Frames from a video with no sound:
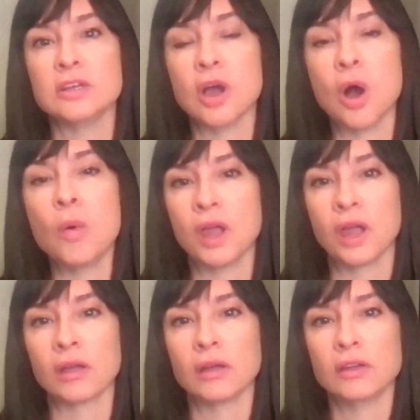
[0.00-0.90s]

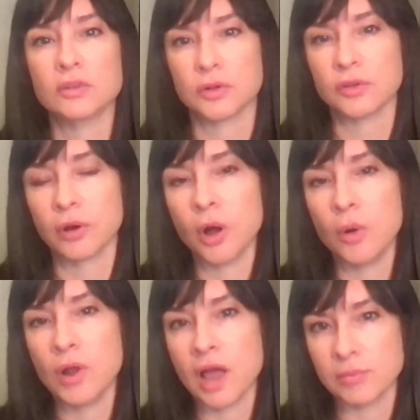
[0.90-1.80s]
going toward their
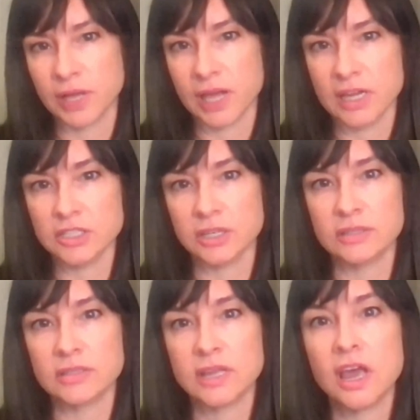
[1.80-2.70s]
own
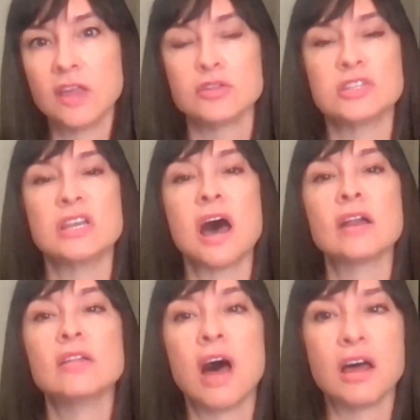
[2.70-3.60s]
applications. There's not
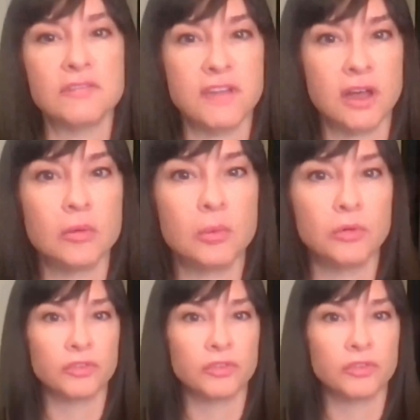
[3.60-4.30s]
a lot available